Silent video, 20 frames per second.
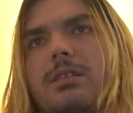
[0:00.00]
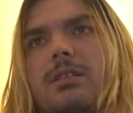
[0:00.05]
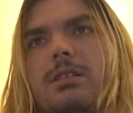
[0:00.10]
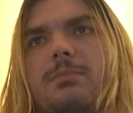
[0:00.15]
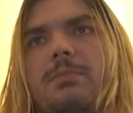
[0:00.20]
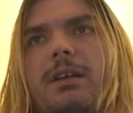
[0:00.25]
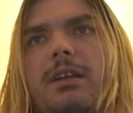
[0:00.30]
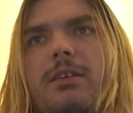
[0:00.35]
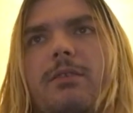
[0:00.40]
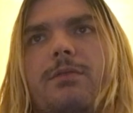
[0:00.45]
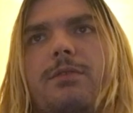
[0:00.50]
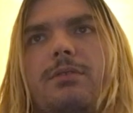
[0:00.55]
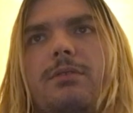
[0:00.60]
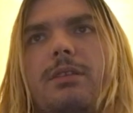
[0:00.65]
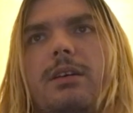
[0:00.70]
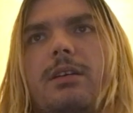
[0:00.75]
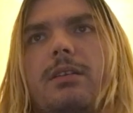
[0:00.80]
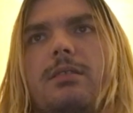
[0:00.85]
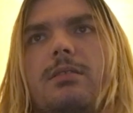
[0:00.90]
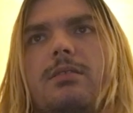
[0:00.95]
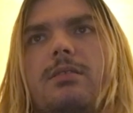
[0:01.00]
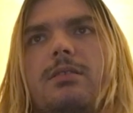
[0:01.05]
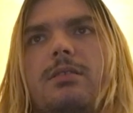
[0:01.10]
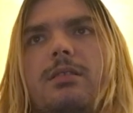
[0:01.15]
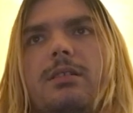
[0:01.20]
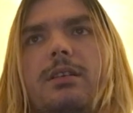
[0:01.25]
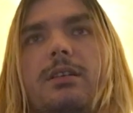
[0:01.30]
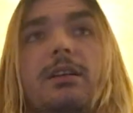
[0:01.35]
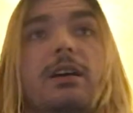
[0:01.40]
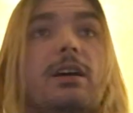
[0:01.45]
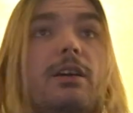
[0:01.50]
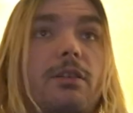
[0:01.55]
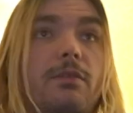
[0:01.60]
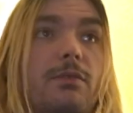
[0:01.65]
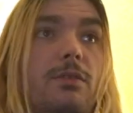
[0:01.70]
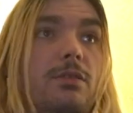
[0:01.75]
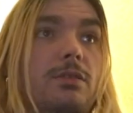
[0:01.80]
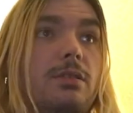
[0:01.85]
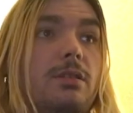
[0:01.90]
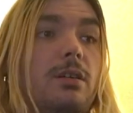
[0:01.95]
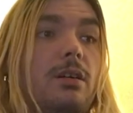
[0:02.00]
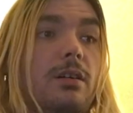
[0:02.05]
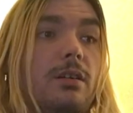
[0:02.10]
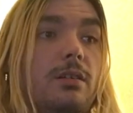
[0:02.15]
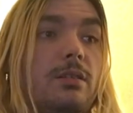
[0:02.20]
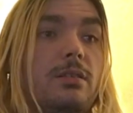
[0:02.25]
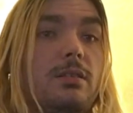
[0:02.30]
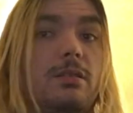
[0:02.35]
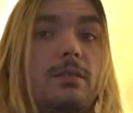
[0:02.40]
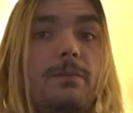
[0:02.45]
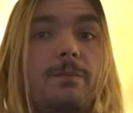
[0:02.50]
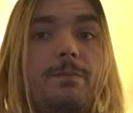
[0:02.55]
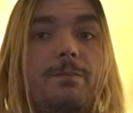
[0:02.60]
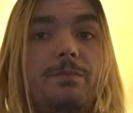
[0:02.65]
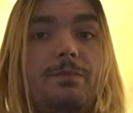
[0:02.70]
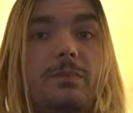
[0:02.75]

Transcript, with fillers: spending a few days in Niagara Falls in August.